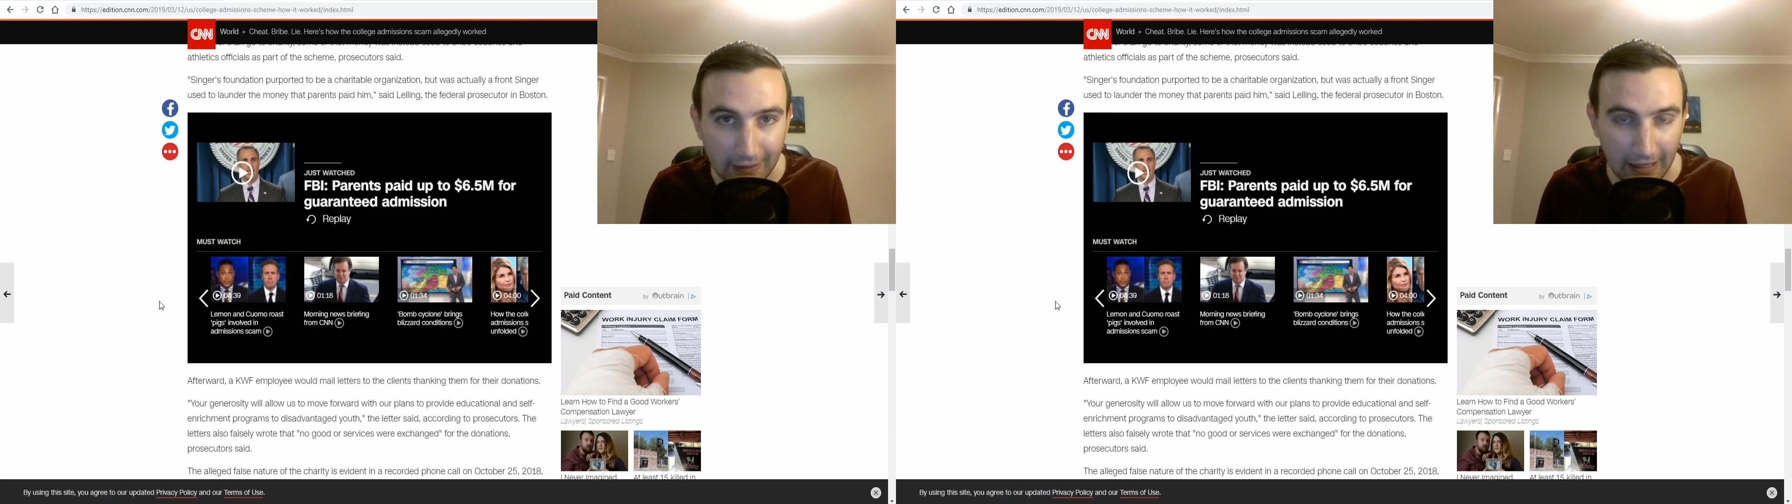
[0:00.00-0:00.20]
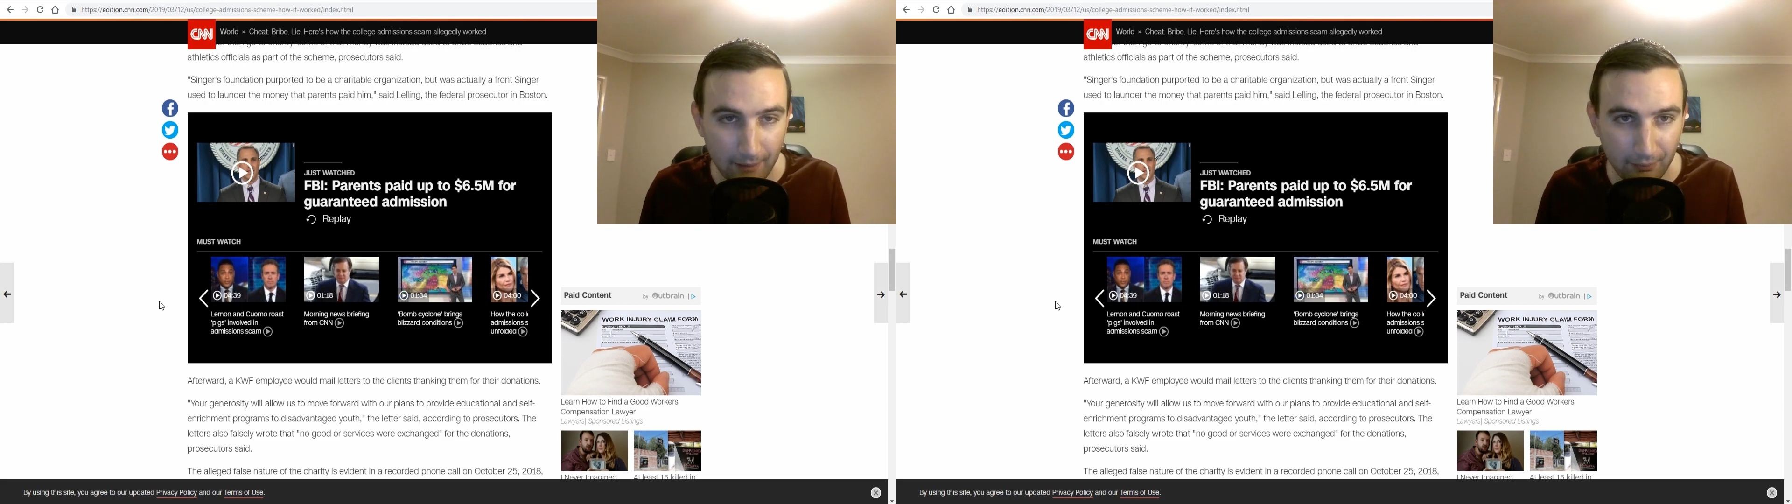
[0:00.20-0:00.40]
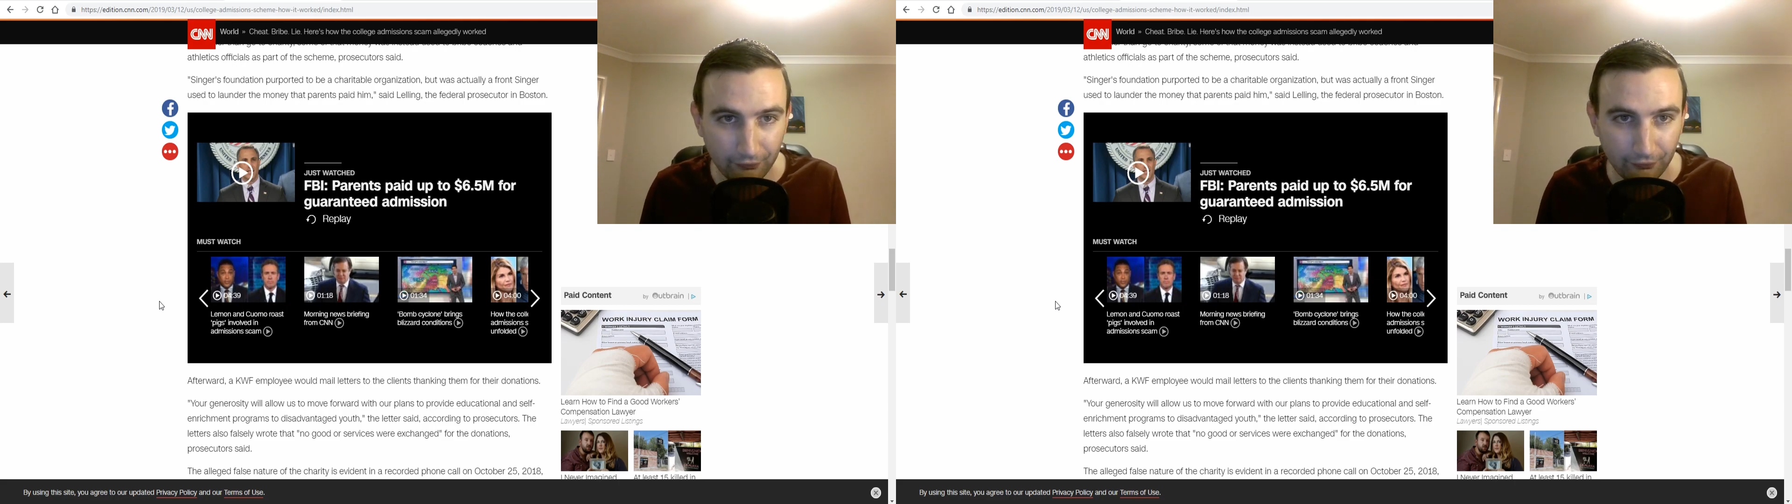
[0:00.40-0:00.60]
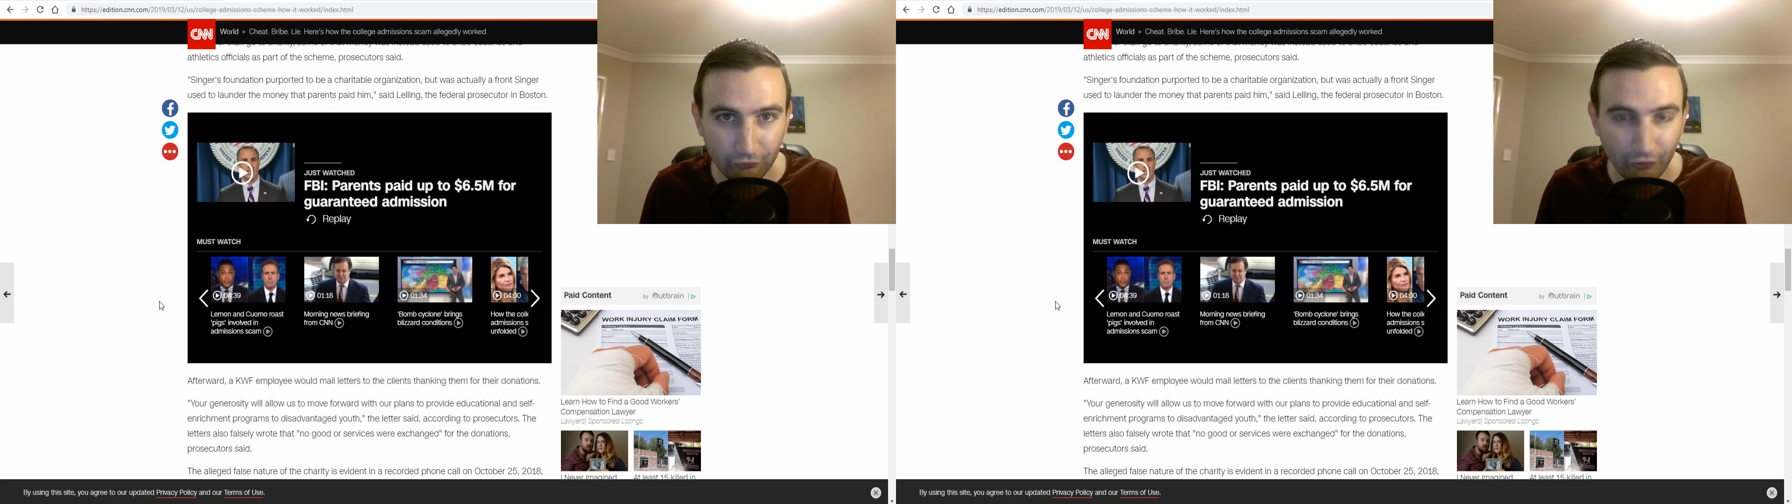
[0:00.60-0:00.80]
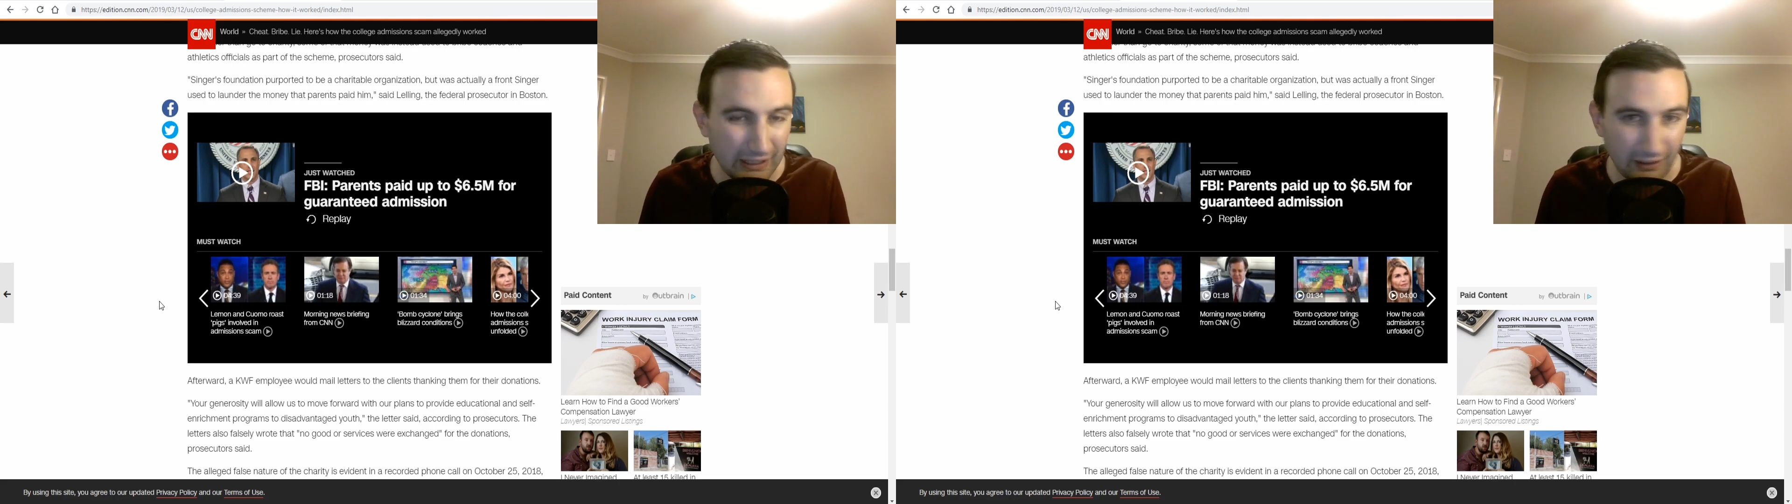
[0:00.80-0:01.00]
campus.
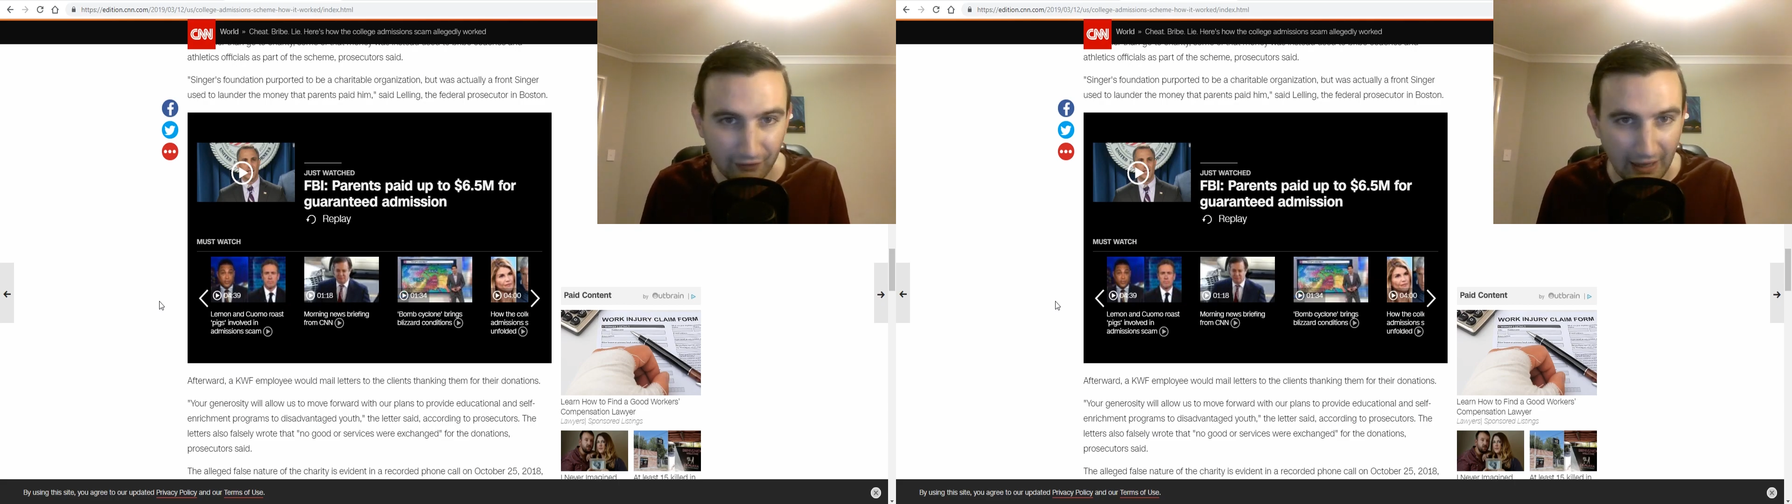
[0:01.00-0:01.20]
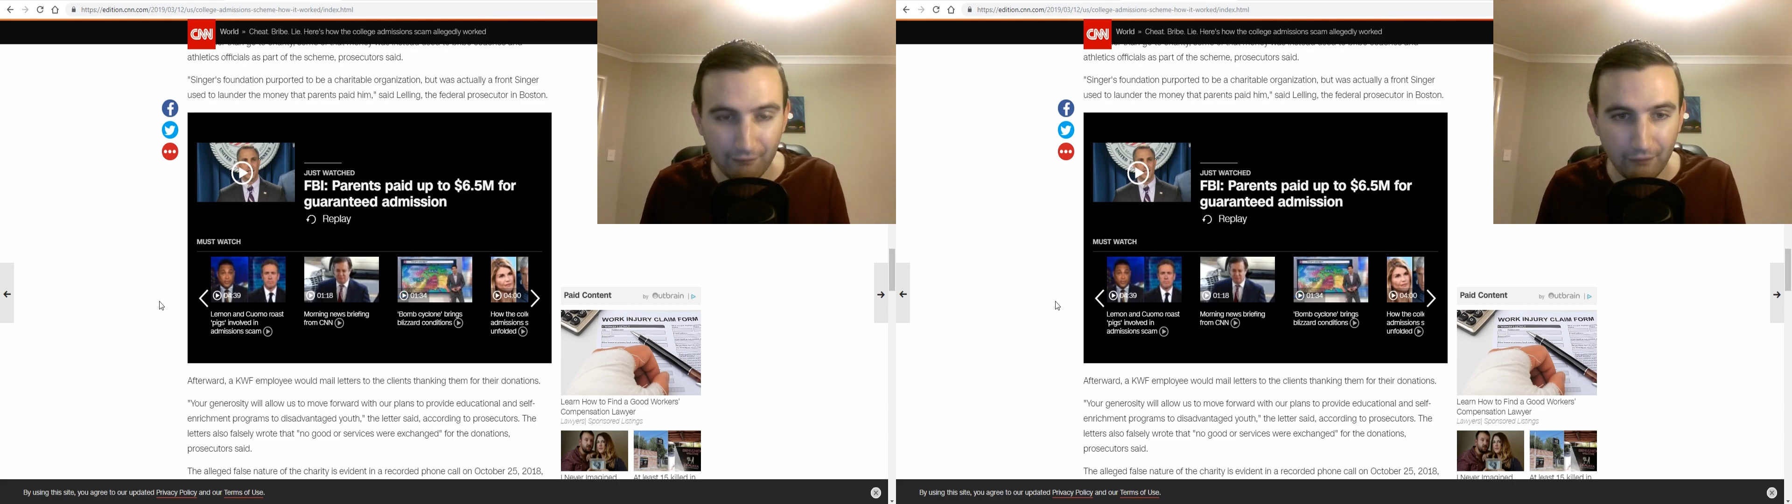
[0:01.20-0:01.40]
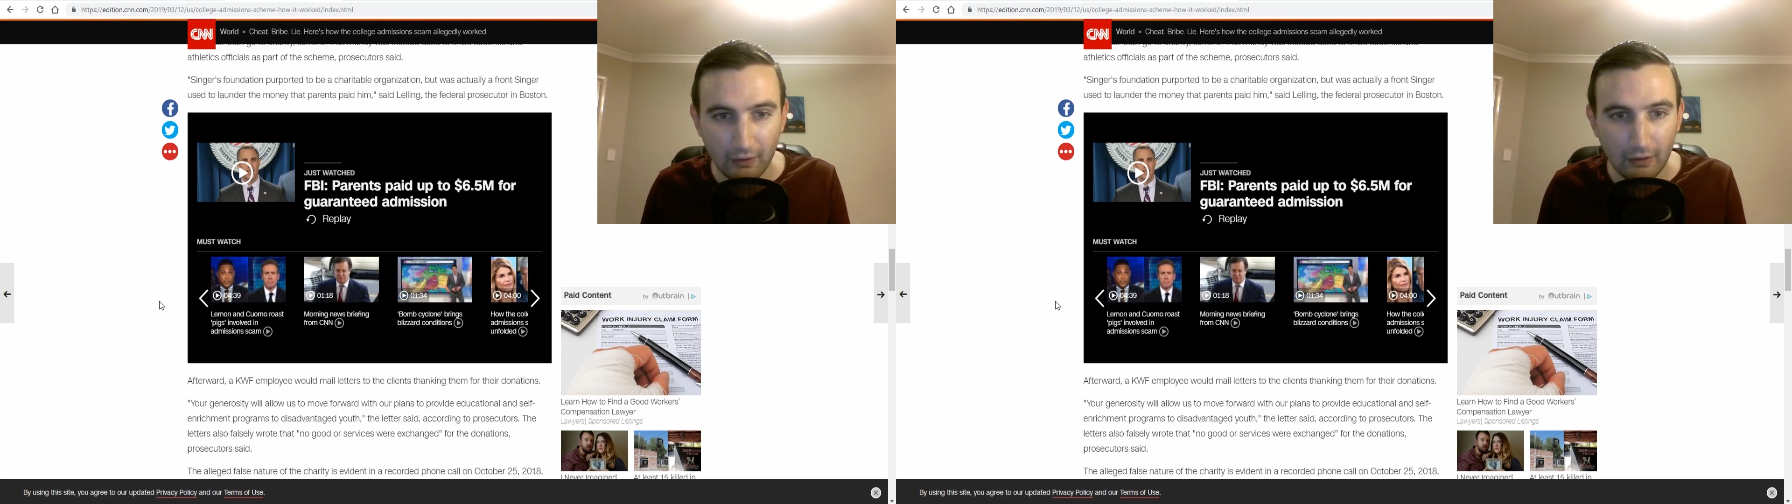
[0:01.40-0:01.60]
Australia doesn't have